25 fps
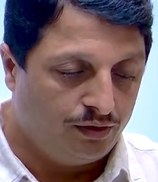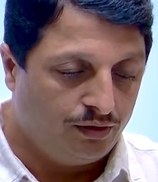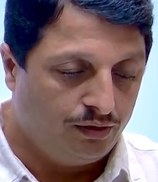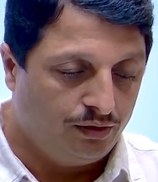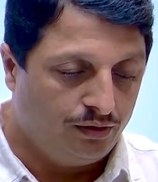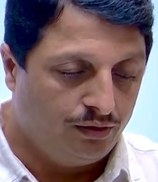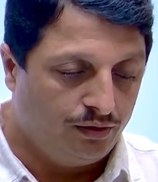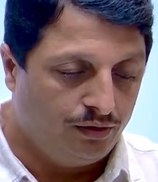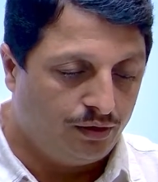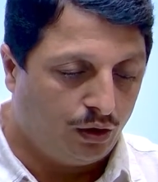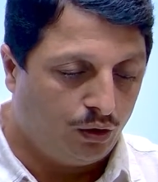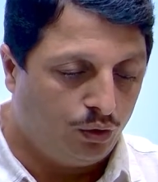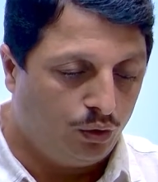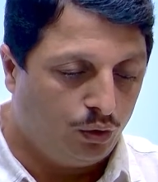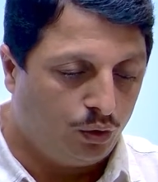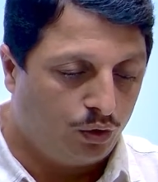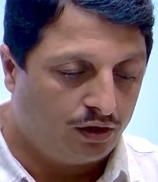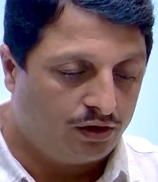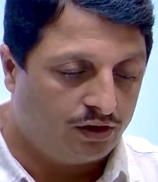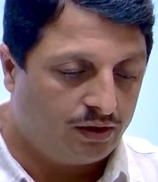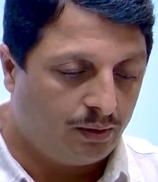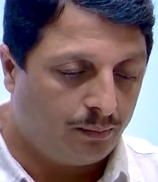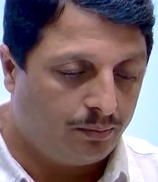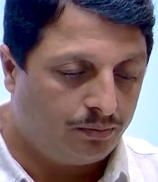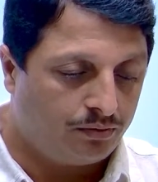download
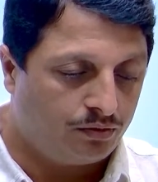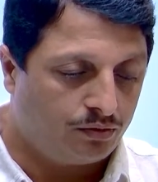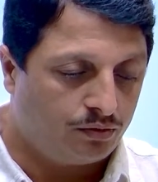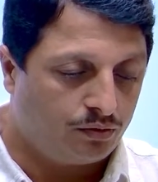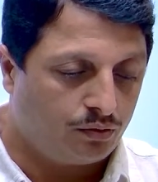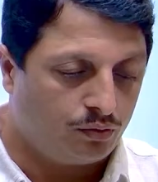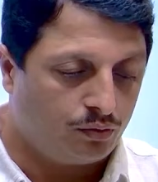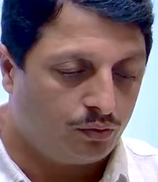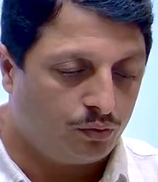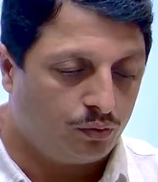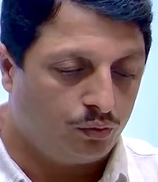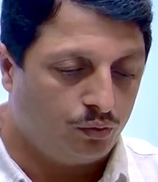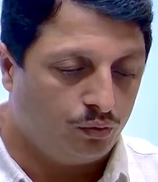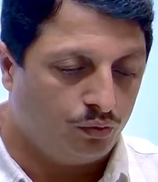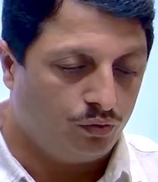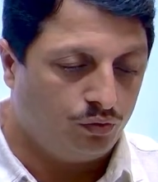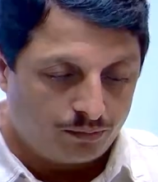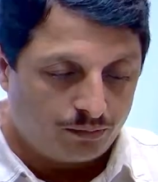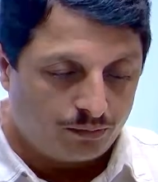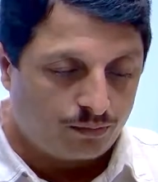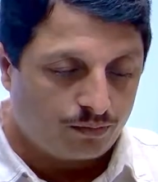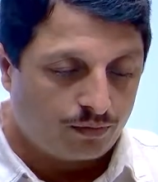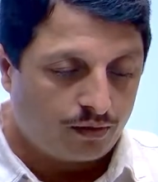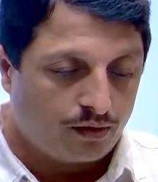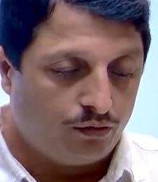steps
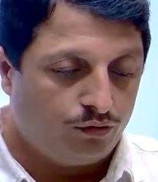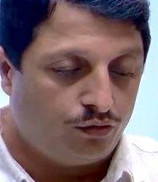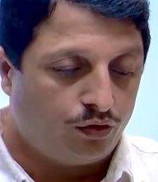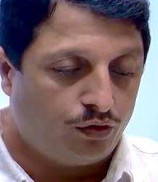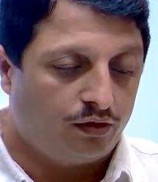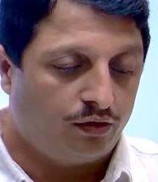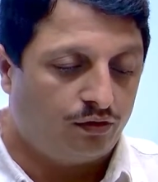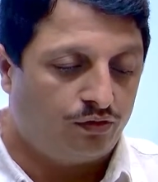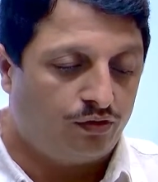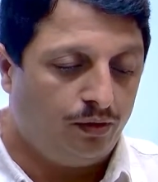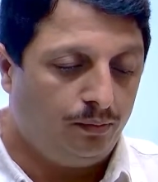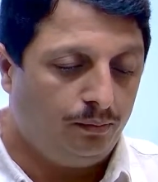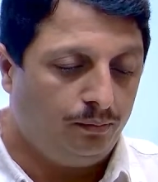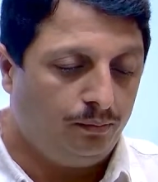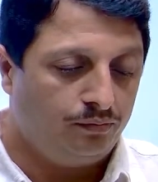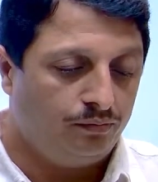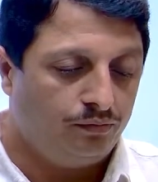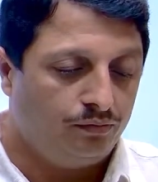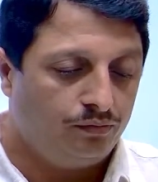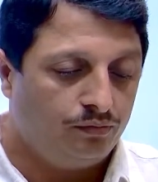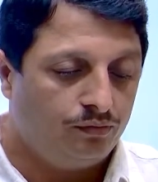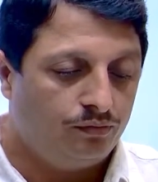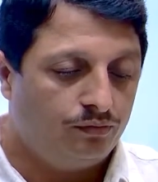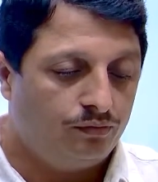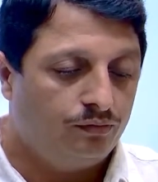for the same.
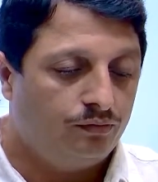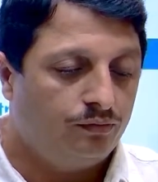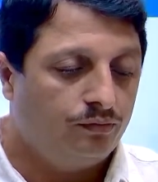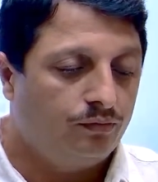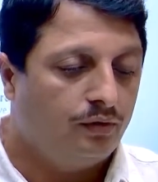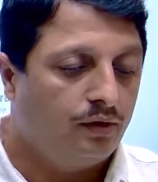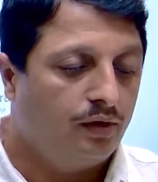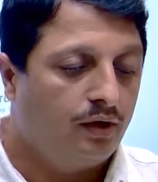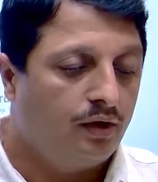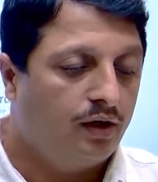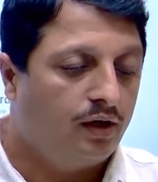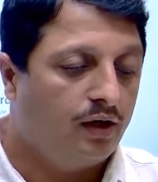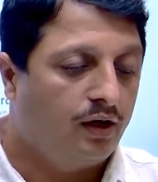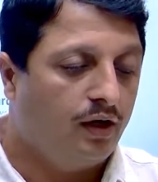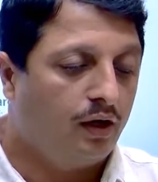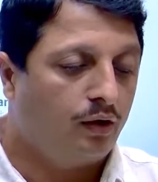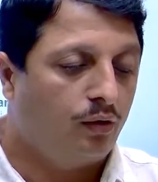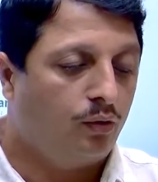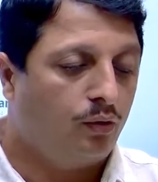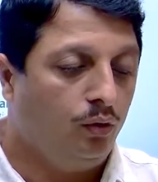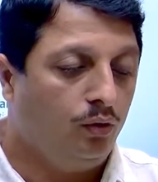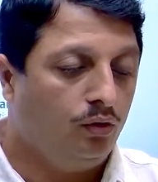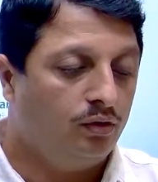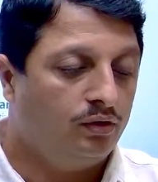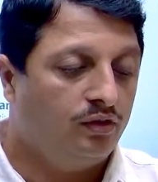Here you
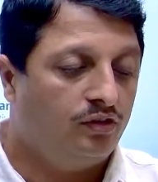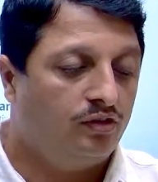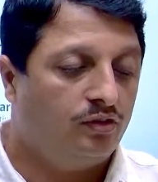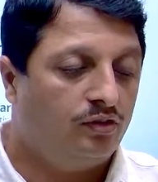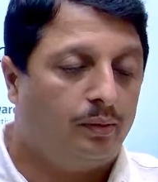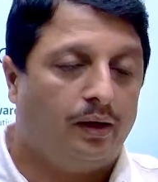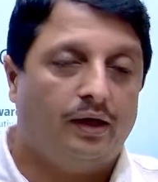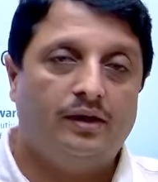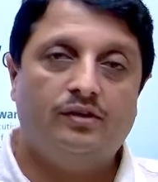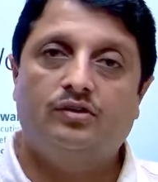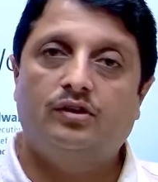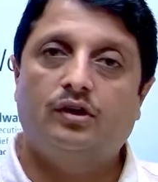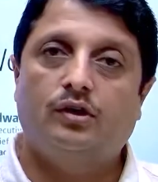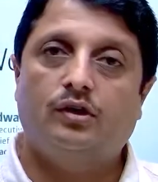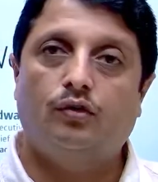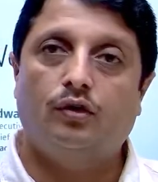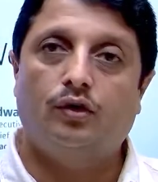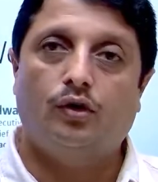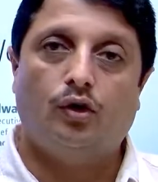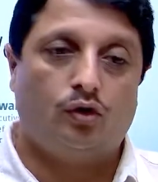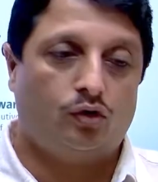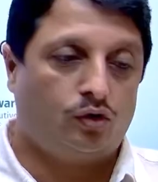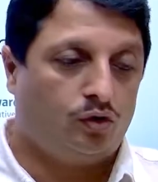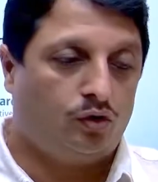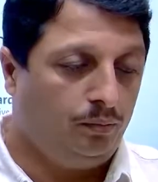go. This is
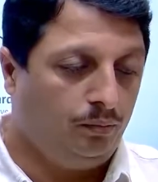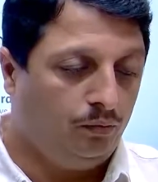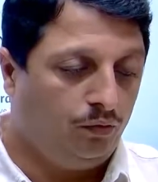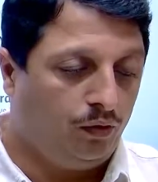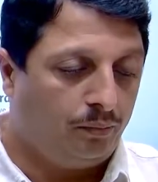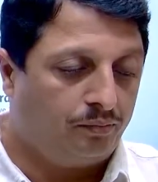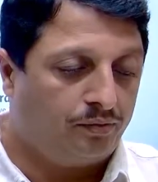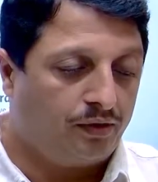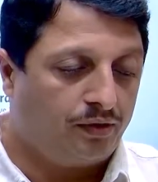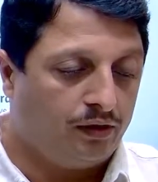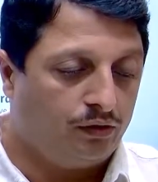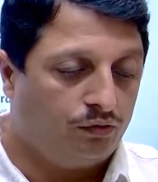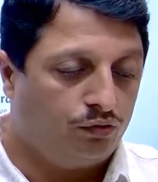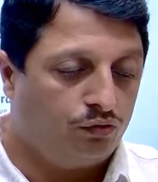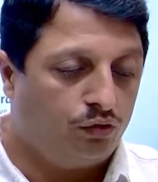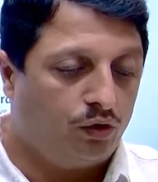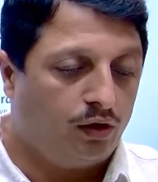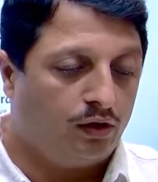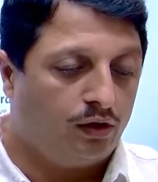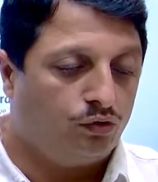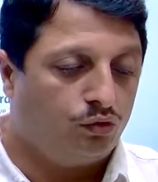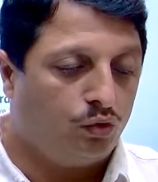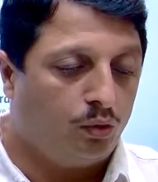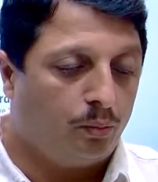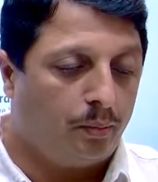mysql.com website I
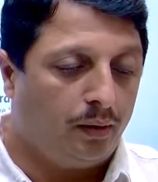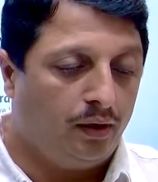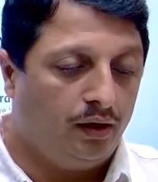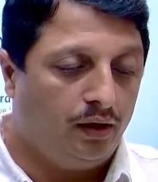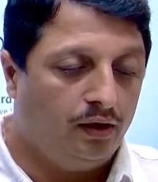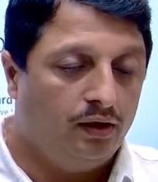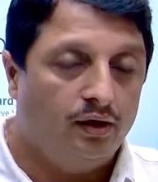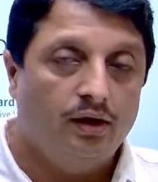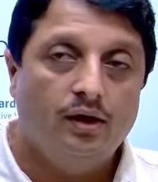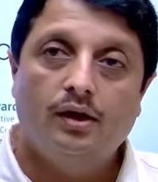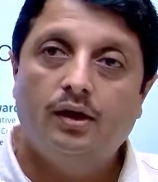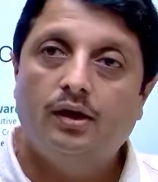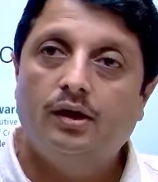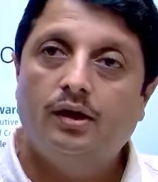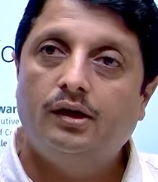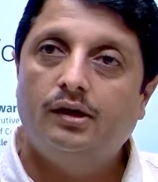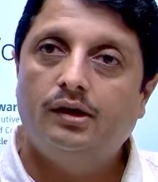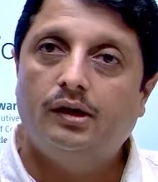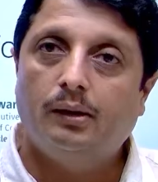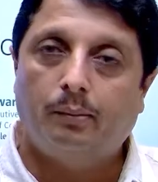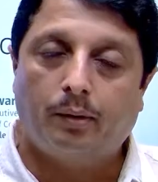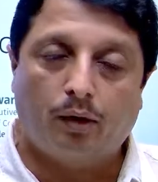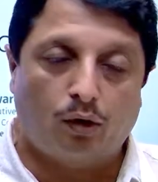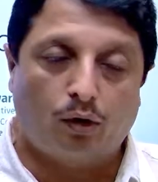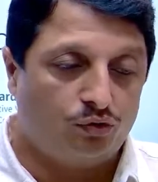opened in
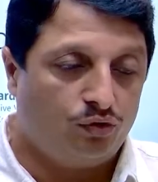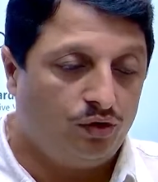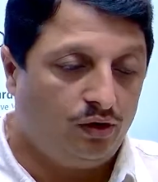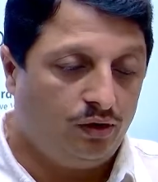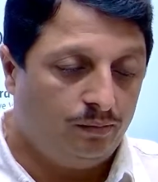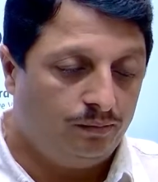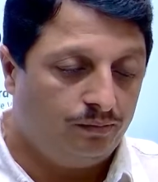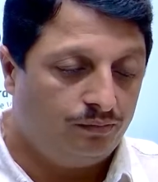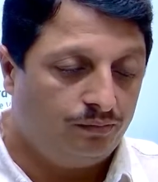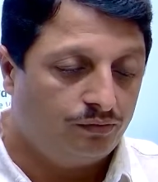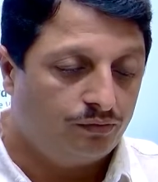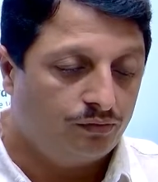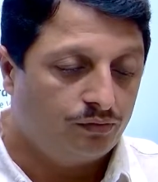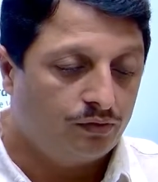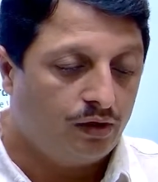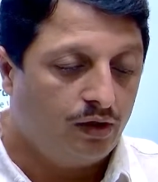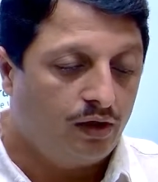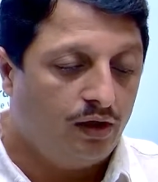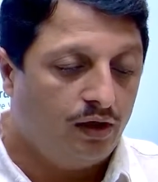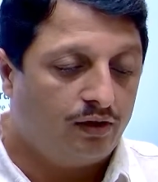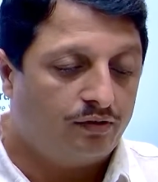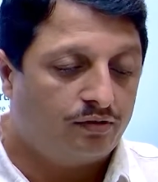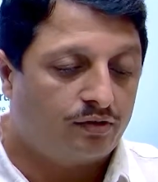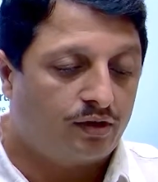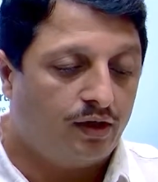the browser.
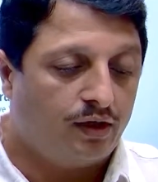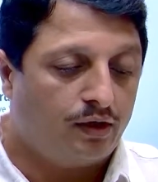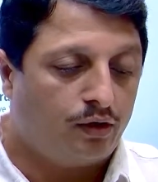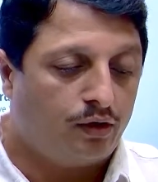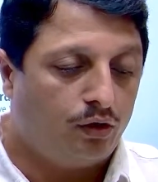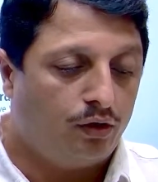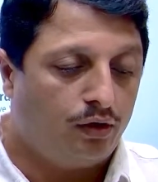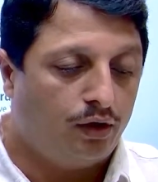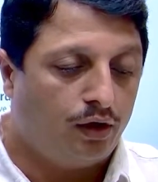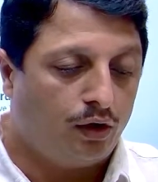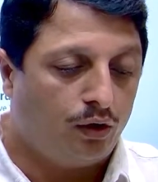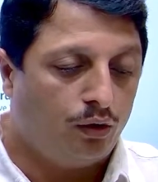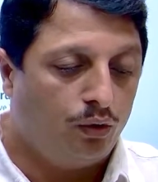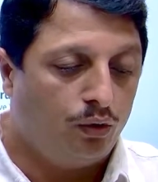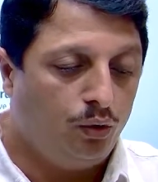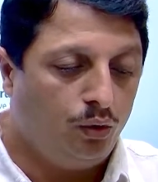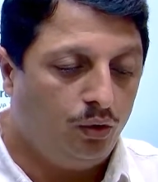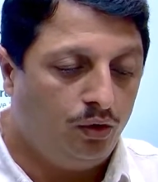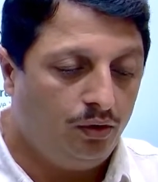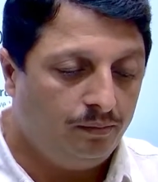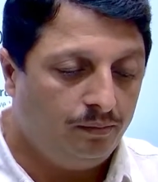Let's click on download